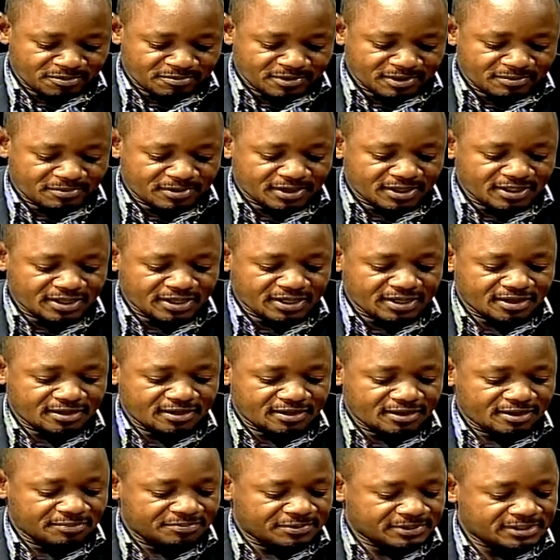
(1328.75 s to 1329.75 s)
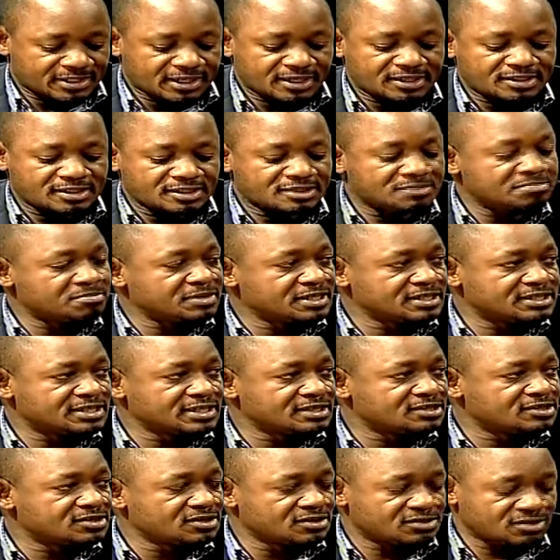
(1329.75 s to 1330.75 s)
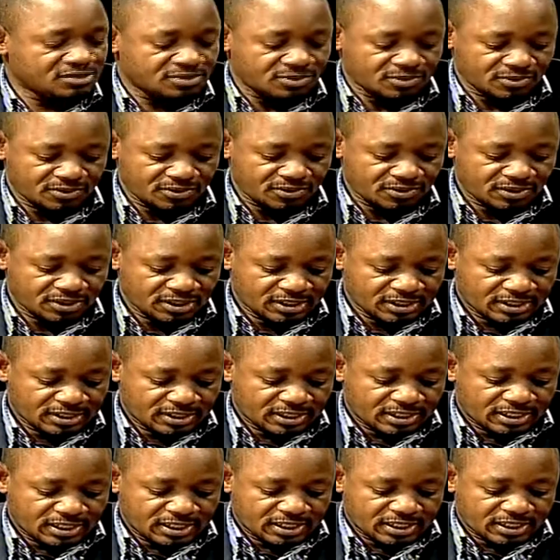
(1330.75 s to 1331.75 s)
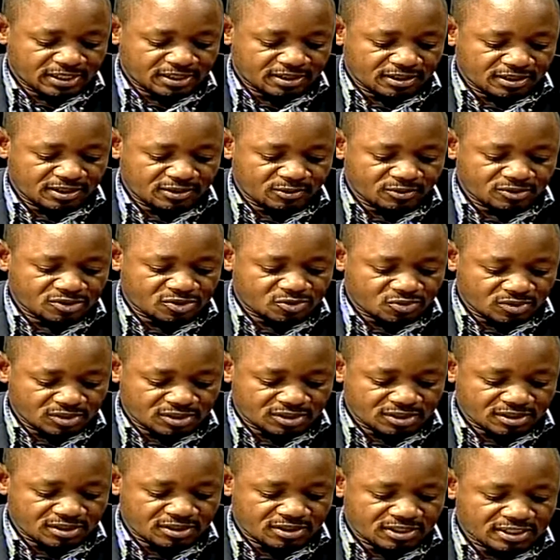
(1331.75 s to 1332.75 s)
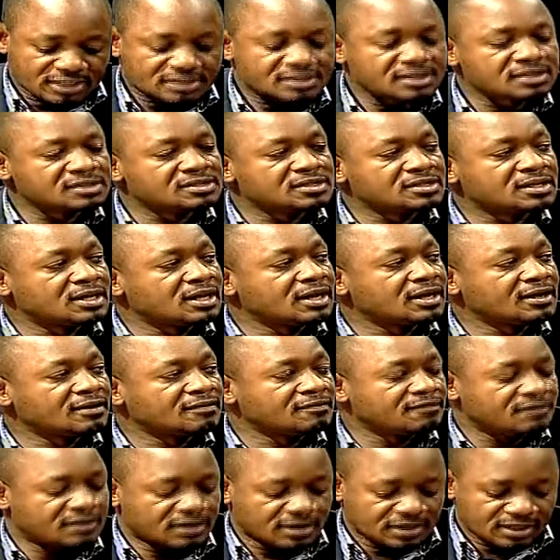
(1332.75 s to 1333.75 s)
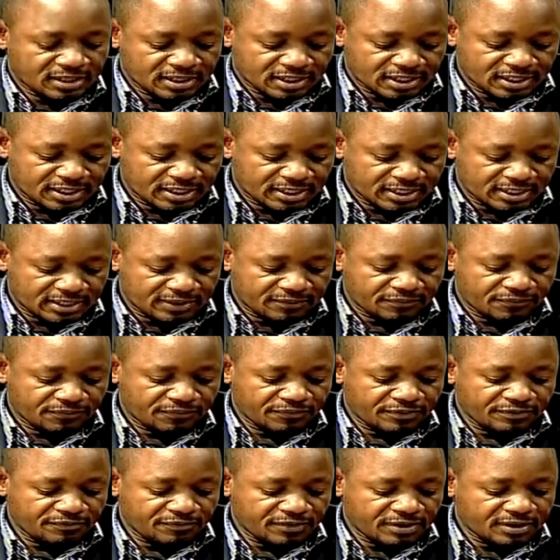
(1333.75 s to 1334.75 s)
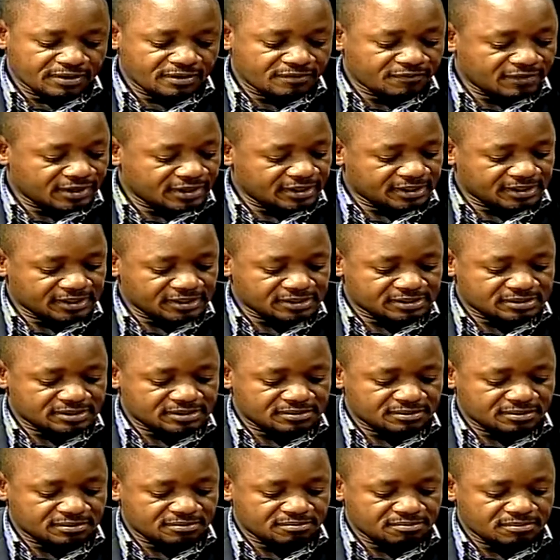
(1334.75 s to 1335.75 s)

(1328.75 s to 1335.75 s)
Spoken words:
My brother had a hepatitis B 6 years ago, and he was treated. Does he still have the virus?